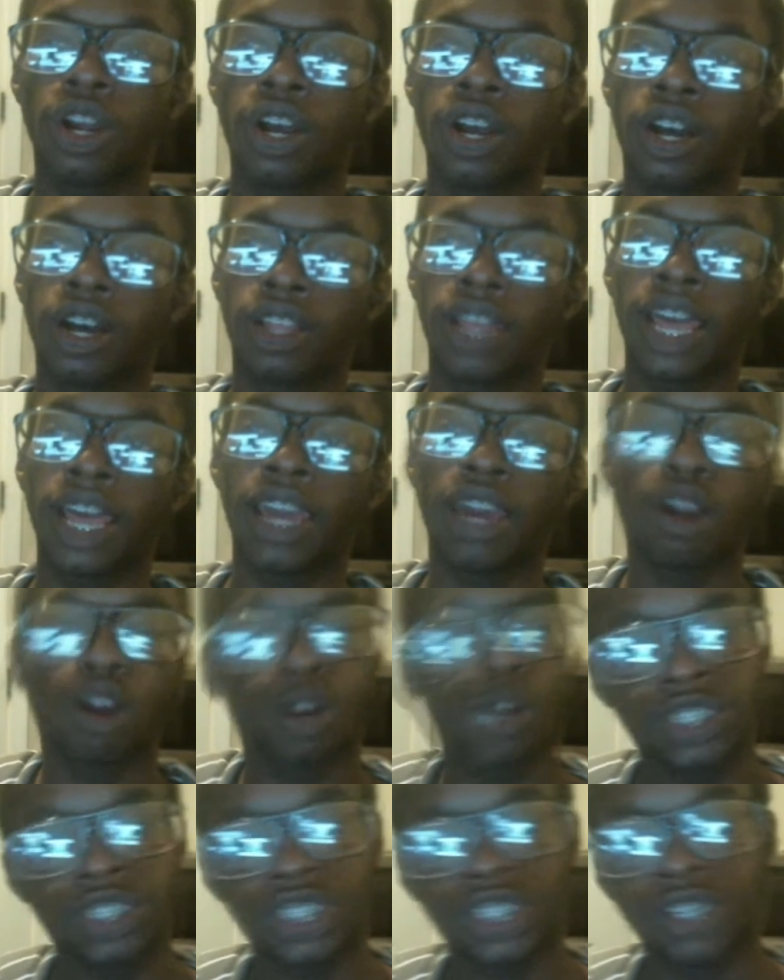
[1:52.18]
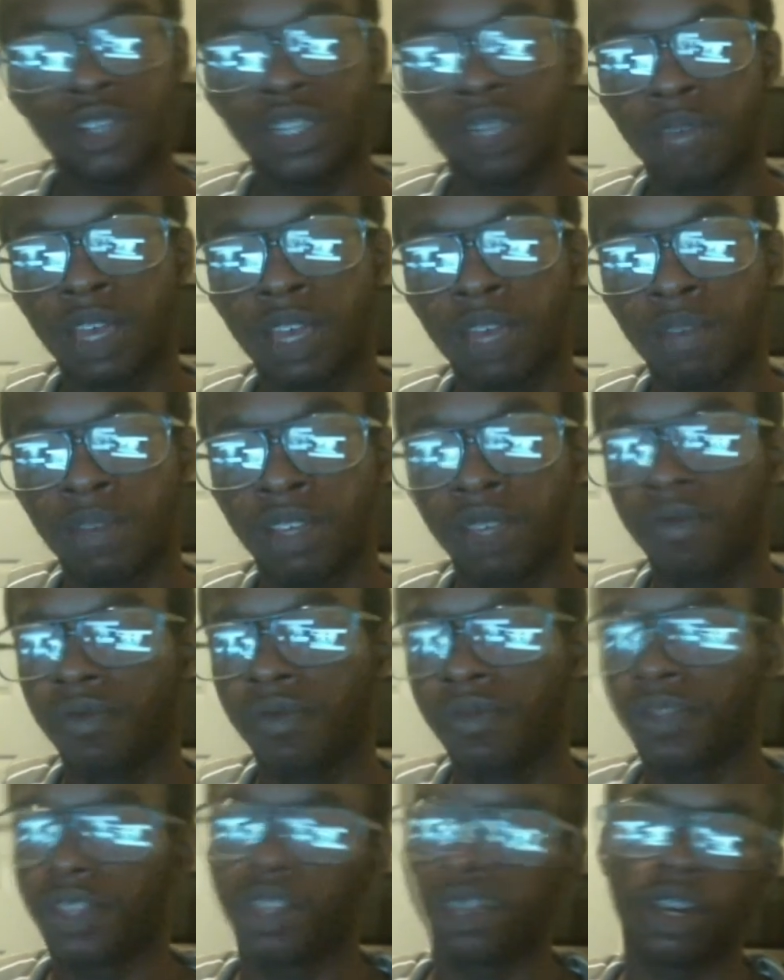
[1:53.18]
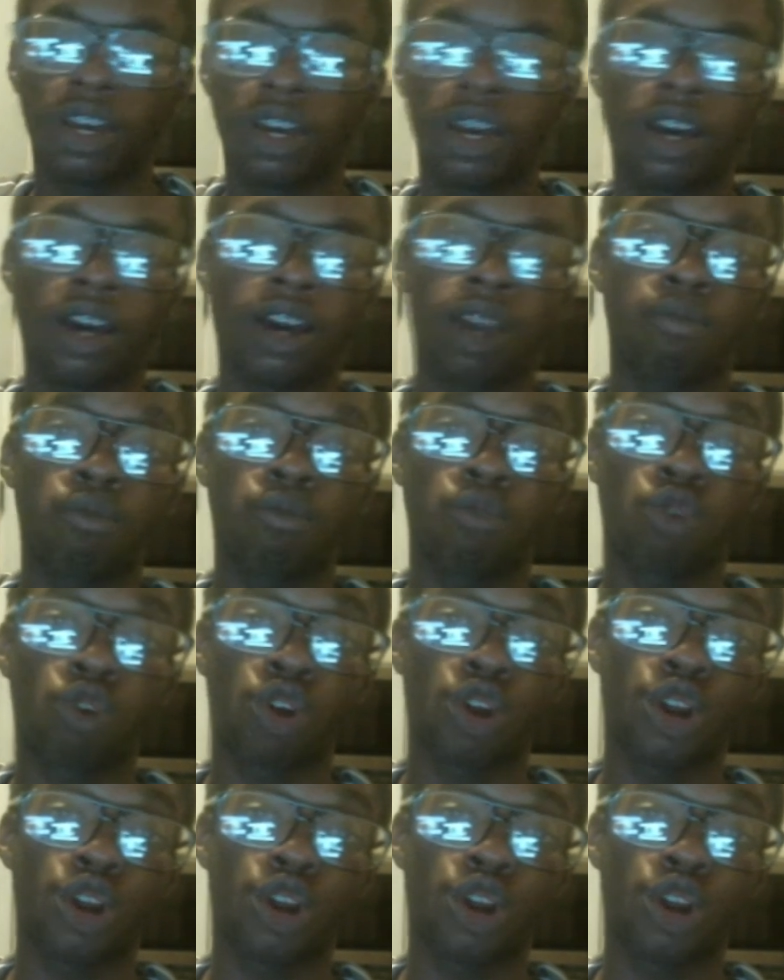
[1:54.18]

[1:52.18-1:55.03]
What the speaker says: lighthearted series, maybe more,